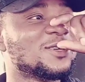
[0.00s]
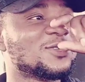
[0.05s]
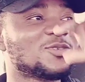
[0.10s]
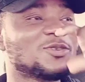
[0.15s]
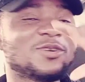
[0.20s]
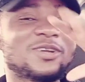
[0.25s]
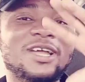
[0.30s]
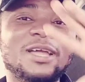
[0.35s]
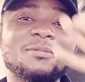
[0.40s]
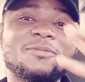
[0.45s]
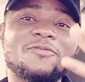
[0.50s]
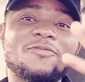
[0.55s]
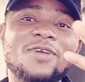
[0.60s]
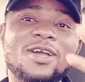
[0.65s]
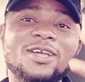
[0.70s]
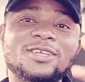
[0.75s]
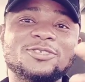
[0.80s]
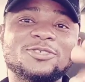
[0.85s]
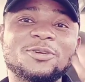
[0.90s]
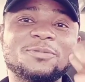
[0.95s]
So guys,
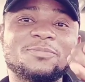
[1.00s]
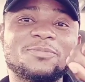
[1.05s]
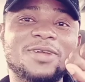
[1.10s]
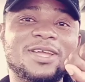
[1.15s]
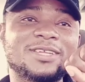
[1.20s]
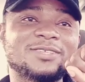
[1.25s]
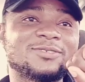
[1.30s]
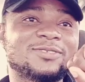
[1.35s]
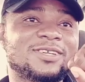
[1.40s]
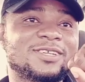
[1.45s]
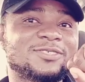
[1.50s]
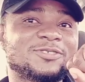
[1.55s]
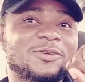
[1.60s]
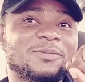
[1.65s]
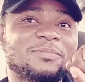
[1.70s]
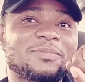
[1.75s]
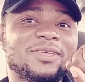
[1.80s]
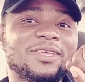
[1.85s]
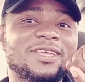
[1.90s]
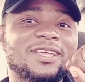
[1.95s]
before I jump right into that
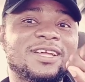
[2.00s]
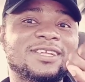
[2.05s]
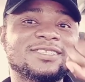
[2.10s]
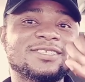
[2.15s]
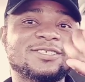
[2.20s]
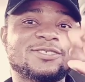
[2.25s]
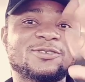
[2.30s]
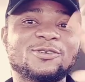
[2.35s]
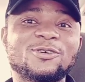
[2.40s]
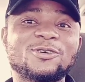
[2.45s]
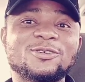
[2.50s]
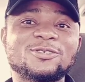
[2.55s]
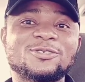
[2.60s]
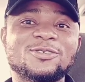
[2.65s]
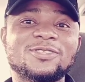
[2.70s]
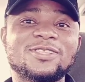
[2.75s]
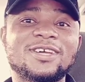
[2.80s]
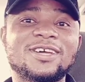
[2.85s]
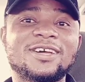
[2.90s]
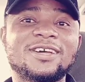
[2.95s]
topic and
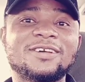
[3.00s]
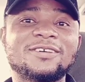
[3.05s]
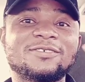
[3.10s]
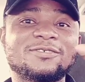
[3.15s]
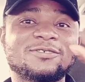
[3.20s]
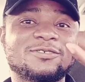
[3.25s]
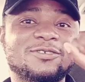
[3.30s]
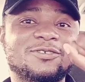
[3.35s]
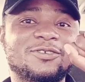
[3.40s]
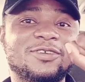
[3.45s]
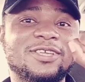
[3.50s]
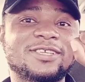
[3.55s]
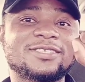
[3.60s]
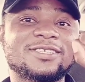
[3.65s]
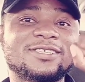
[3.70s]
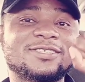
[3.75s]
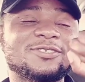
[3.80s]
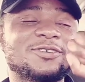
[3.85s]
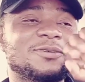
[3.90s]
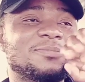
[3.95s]
discuss other
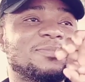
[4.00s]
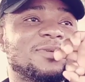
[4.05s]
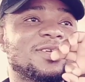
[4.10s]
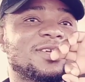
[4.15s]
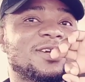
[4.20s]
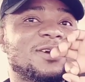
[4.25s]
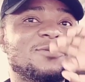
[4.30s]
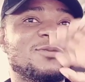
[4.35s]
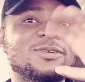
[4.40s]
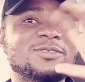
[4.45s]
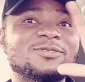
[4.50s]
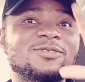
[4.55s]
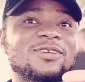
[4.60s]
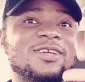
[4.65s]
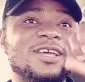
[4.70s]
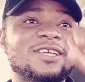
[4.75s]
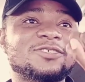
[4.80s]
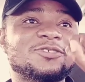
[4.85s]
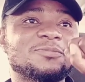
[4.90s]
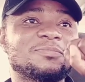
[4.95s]
crazy topic, I want you
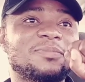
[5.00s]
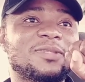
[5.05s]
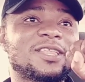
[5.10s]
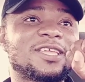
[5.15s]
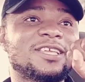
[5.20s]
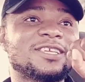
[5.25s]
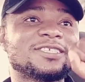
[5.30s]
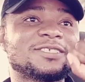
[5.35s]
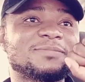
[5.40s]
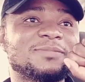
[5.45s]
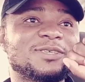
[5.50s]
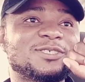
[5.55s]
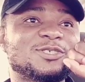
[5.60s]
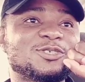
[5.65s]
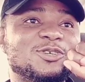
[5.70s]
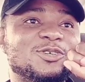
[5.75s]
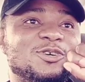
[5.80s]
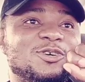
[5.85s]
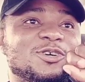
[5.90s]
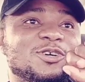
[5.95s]
guys to please make
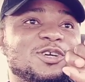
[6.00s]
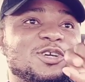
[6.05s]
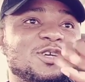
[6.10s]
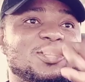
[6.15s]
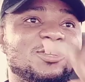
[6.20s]
sure